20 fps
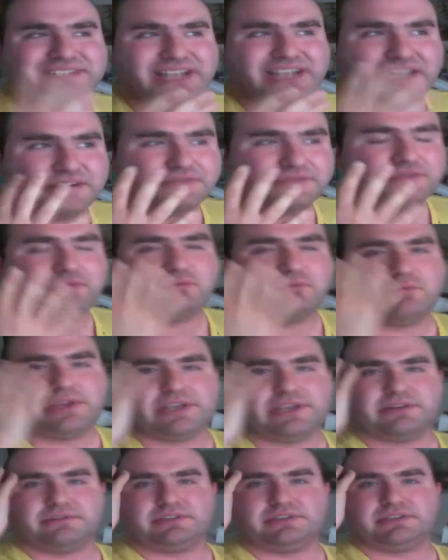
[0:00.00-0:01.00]
was kind of the
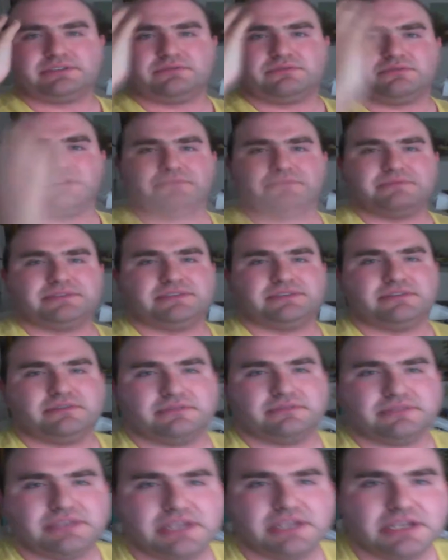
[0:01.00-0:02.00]
weaker Discord
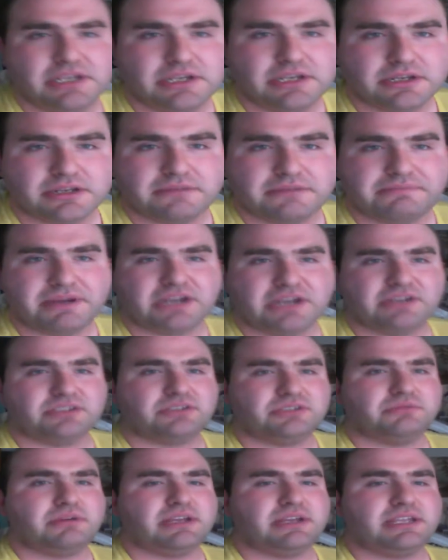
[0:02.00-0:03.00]
episodes
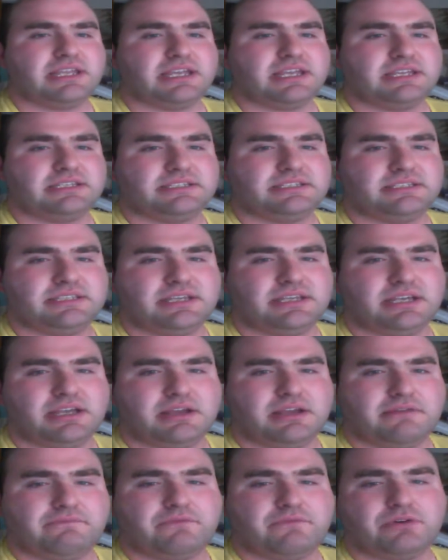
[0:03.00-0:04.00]
compared to, I guess,
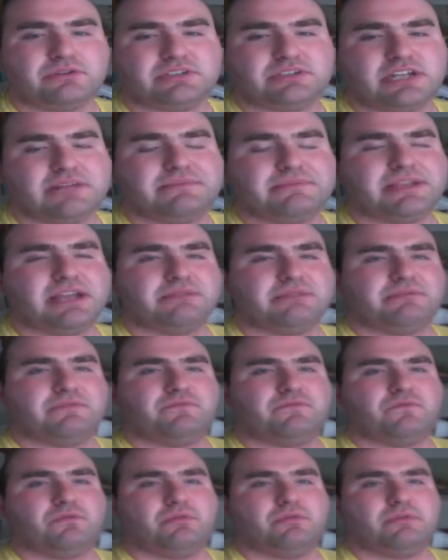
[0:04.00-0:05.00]
the first time he got
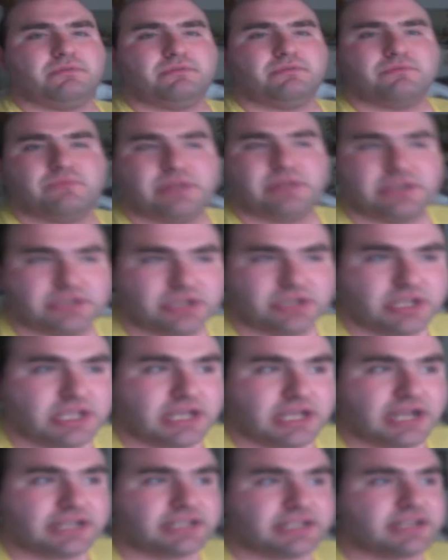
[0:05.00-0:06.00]
reformed, which
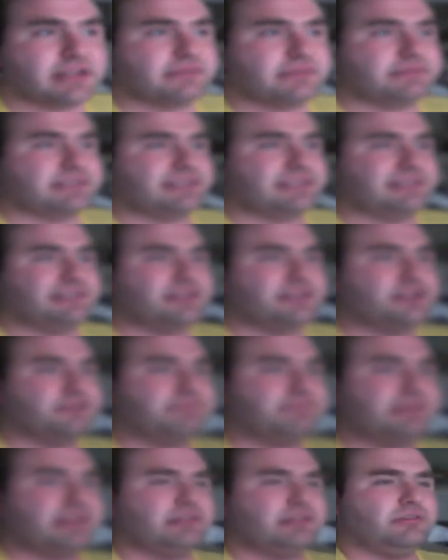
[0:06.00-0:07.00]
I think that was a
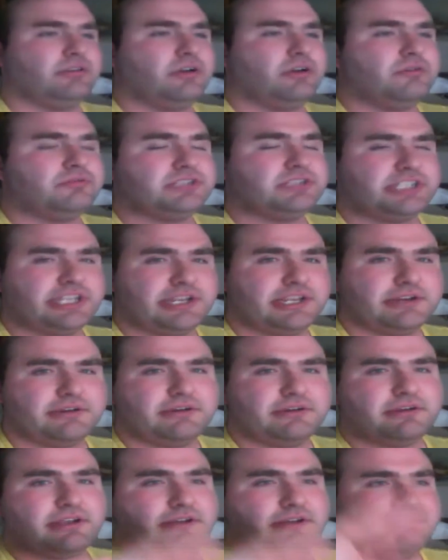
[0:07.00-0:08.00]
little bit low
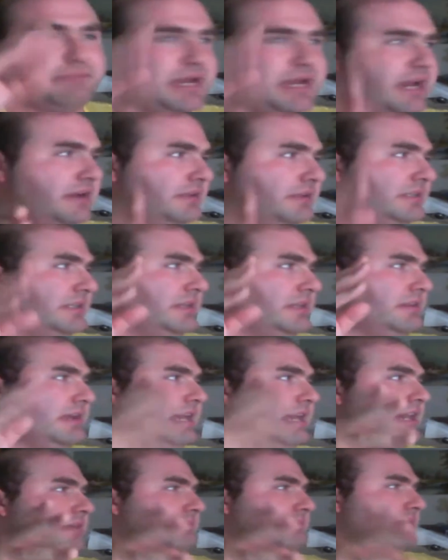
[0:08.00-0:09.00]
tier compared to
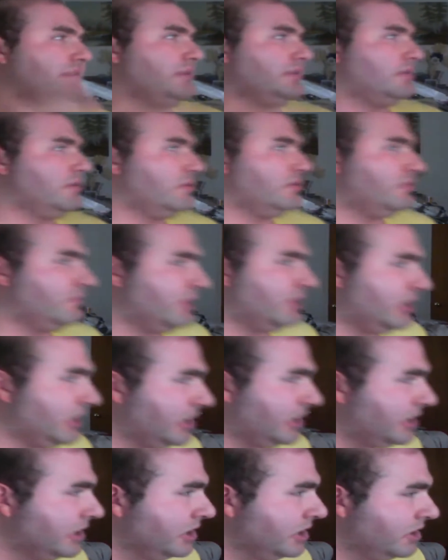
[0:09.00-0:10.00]
that episode
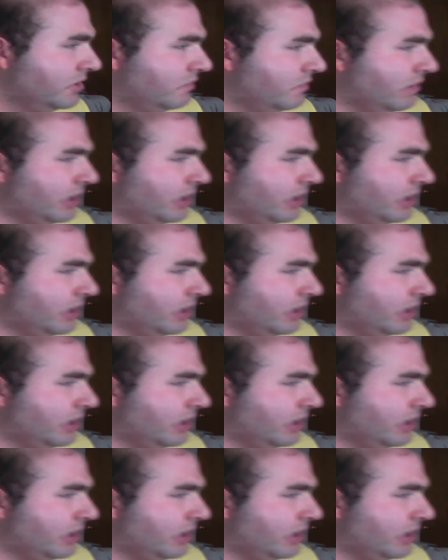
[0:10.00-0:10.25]
where